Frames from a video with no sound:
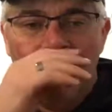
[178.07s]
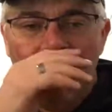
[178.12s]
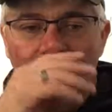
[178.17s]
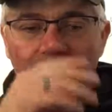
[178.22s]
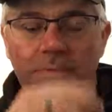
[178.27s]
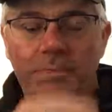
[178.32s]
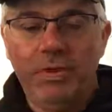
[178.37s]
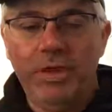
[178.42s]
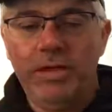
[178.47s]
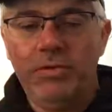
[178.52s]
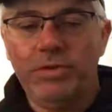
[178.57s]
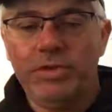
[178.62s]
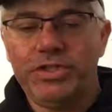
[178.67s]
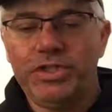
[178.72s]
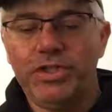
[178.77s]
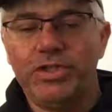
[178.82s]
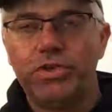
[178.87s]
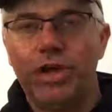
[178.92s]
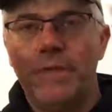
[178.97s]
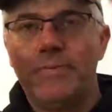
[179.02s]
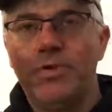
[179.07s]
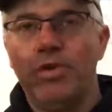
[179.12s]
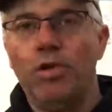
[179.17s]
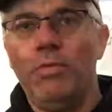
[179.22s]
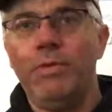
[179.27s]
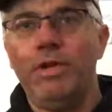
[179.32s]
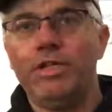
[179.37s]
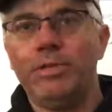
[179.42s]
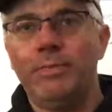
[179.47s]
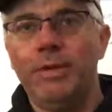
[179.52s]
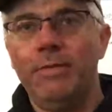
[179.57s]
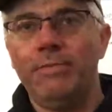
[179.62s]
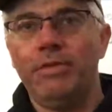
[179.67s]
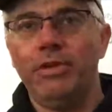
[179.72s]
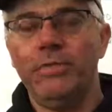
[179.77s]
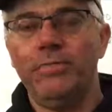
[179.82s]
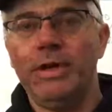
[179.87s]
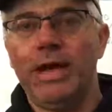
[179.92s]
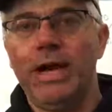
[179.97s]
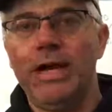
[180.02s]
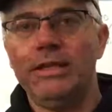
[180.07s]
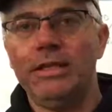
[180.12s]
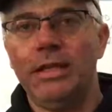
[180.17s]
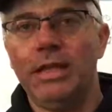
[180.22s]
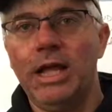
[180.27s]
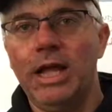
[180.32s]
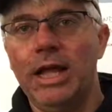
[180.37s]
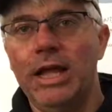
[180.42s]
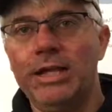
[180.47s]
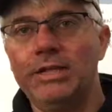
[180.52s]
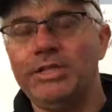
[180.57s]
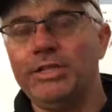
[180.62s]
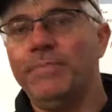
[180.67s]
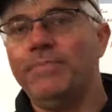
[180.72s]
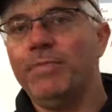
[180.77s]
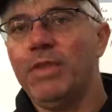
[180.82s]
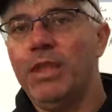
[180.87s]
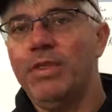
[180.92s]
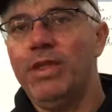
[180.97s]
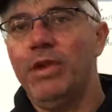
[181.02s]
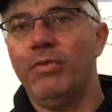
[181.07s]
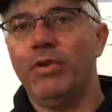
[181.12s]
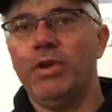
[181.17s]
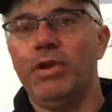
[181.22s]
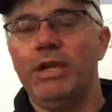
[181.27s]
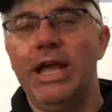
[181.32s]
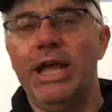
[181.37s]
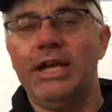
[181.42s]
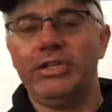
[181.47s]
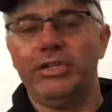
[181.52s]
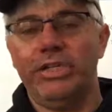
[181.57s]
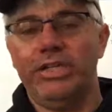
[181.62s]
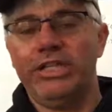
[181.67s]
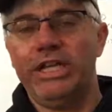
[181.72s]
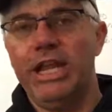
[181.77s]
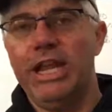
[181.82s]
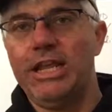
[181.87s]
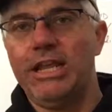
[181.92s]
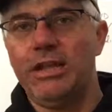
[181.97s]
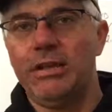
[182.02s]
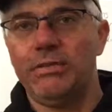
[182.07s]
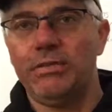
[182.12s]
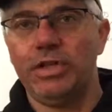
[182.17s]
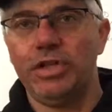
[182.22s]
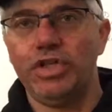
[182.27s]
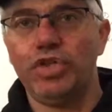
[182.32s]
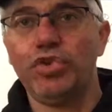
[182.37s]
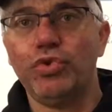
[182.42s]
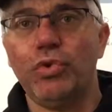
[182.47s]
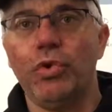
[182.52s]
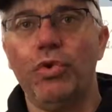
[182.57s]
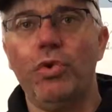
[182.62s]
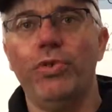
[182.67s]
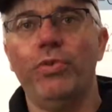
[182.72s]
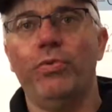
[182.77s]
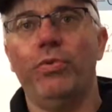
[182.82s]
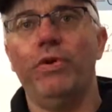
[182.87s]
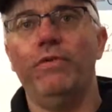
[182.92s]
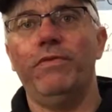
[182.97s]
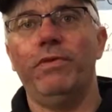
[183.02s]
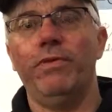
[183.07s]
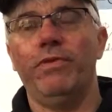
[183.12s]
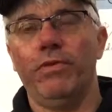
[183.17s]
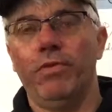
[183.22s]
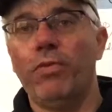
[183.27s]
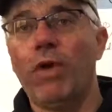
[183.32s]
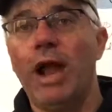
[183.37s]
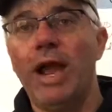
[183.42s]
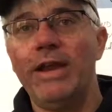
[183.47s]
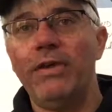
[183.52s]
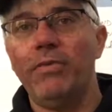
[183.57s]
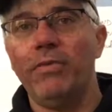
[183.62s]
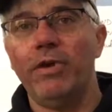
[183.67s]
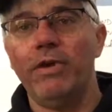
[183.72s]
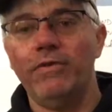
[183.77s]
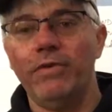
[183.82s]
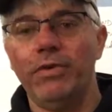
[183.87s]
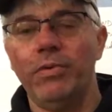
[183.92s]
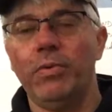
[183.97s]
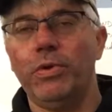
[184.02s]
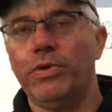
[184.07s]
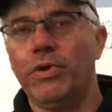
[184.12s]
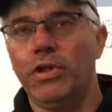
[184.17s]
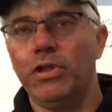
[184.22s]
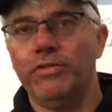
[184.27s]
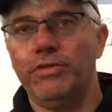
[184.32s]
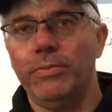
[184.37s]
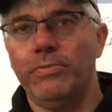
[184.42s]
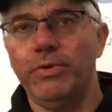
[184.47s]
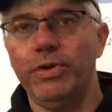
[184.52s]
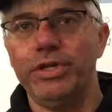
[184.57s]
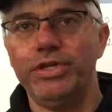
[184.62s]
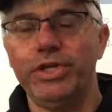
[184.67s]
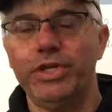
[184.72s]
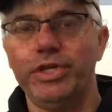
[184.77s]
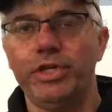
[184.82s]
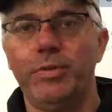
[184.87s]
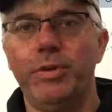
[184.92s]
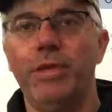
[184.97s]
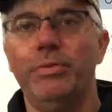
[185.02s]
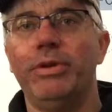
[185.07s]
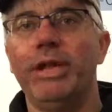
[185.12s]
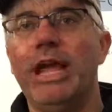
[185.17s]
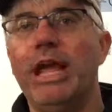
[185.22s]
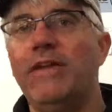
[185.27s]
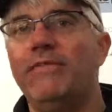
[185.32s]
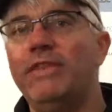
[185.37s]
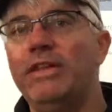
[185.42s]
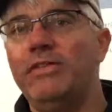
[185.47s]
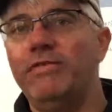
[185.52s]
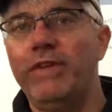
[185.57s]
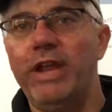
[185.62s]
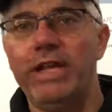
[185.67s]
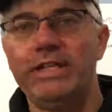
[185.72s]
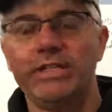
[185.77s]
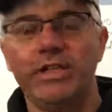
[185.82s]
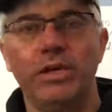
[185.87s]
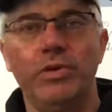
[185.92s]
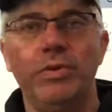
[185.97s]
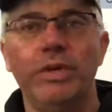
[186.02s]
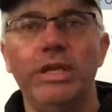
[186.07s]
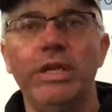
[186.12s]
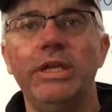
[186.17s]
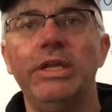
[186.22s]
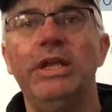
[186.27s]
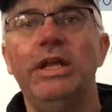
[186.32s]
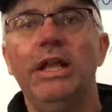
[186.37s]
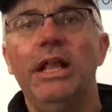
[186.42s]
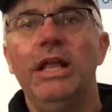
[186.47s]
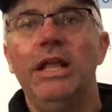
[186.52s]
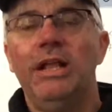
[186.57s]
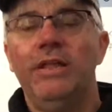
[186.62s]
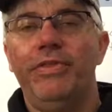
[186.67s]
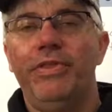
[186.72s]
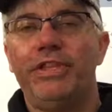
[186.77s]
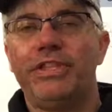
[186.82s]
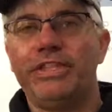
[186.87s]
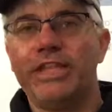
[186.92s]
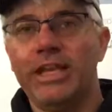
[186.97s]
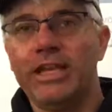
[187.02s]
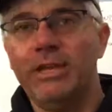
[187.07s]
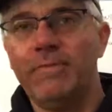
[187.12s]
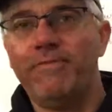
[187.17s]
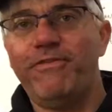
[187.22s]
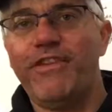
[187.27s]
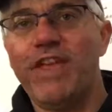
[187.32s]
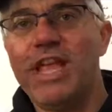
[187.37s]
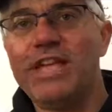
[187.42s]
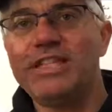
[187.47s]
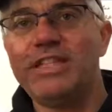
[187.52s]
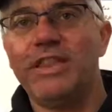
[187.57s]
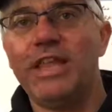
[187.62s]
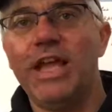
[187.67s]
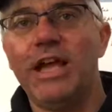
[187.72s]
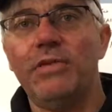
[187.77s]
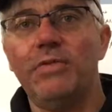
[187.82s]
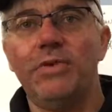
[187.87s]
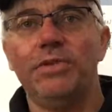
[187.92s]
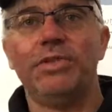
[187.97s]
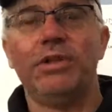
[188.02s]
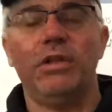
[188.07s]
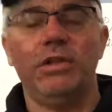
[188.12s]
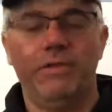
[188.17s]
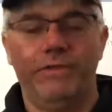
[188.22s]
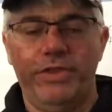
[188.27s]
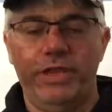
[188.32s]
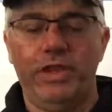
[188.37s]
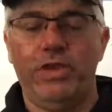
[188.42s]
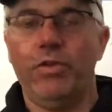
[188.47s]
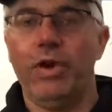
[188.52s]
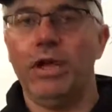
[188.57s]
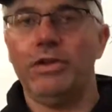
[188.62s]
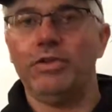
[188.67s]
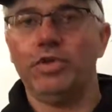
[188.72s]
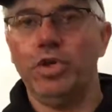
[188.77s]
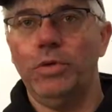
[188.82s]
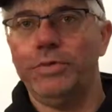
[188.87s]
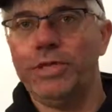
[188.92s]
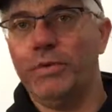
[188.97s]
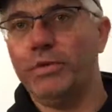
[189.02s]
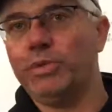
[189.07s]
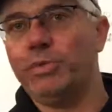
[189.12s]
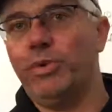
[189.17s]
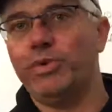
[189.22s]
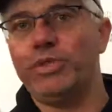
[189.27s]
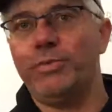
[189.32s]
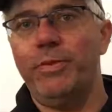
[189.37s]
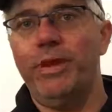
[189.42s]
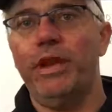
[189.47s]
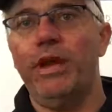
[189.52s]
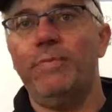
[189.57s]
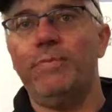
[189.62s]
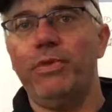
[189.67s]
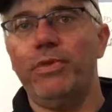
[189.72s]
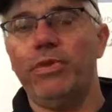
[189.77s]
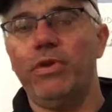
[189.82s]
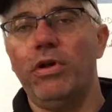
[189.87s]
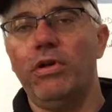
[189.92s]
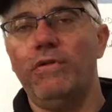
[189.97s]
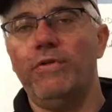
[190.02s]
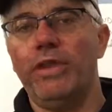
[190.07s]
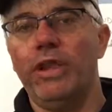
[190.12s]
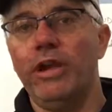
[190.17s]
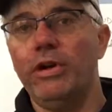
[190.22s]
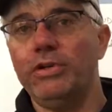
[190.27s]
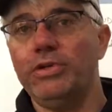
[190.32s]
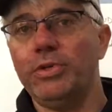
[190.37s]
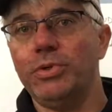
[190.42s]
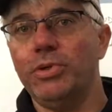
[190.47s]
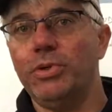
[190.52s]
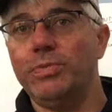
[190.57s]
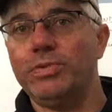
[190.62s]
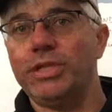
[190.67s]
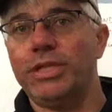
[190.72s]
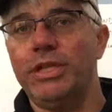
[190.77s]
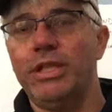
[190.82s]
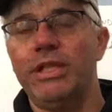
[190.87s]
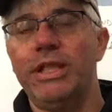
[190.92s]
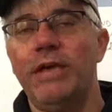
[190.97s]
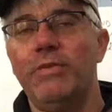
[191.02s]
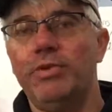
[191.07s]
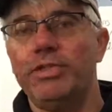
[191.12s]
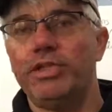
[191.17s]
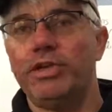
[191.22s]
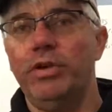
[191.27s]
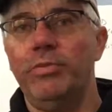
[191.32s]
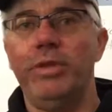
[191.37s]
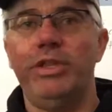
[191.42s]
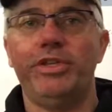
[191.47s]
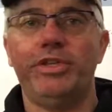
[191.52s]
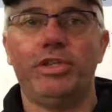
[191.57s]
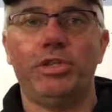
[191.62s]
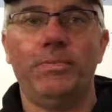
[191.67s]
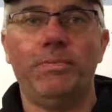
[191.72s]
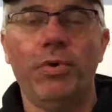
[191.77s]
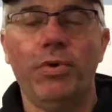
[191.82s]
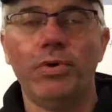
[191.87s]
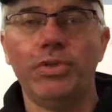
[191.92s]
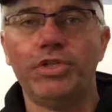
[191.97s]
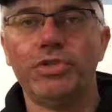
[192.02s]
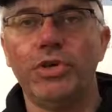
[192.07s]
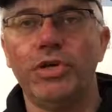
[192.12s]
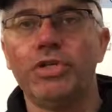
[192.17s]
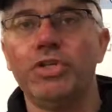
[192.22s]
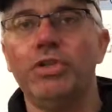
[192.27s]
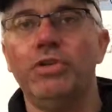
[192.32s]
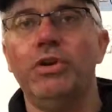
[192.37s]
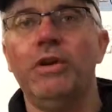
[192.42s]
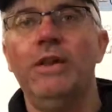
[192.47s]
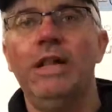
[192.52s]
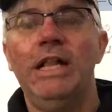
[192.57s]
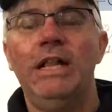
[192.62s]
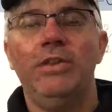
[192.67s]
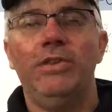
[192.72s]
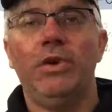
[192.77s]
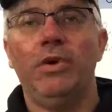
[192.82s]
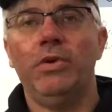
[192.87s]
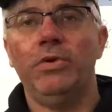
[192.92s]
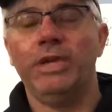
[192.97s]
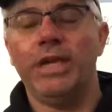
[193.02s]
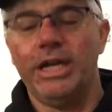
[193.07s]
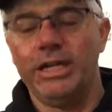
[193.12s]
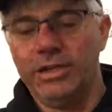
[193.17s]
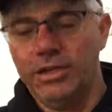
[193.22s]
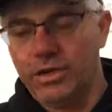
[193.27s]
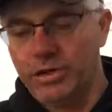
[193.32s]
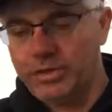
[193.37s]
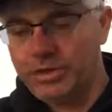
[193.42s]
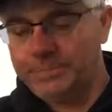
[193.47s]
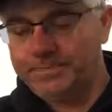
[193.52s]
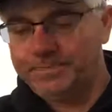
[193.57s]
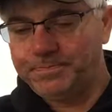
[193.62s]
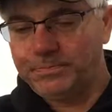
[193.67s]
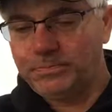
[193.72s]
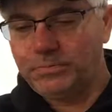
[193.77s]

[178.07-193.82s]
And the plan was to drop a whole bunch of people in behind the lines. They were actually take and control the Rhine River with all of the bridges to be able to have the advance go in. The second phase of that was all of the ground troops that were supposed to meet up with all of the air troops, and then that was going to be the support structure, the whole 9 yards.